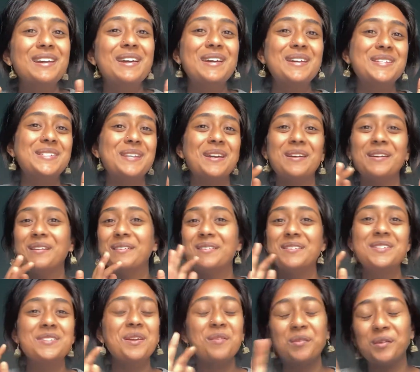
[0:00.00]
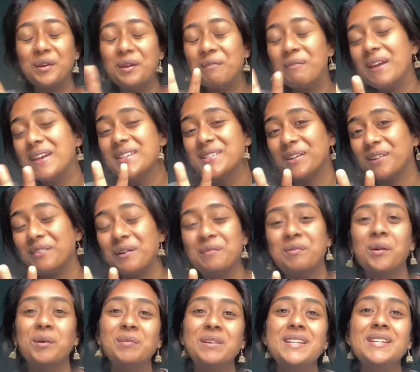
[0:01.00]
So don't worry, it pays off, I
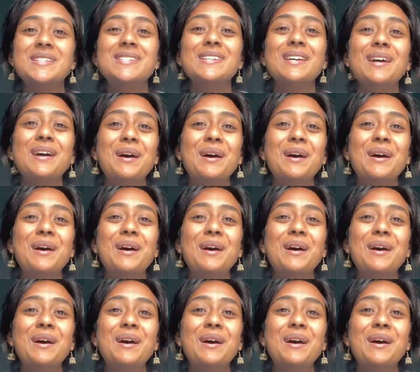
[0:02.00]
promise.